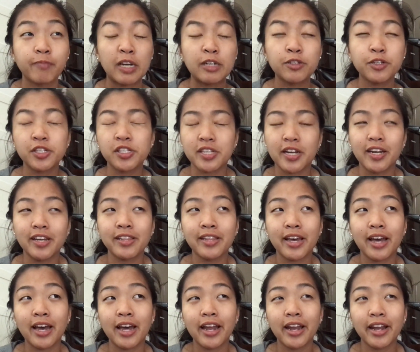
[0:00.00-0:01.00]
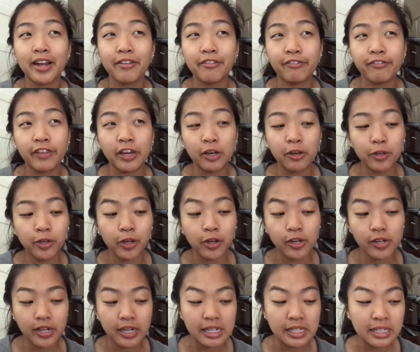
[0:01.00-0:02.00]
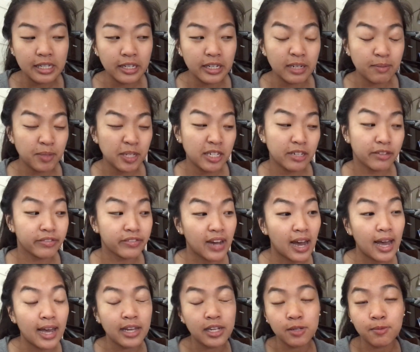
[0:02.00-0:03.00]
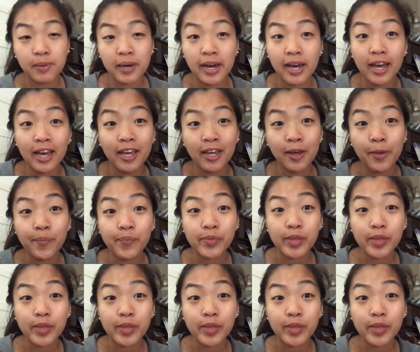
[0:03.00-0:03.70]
understand that failure isn't going to be defined by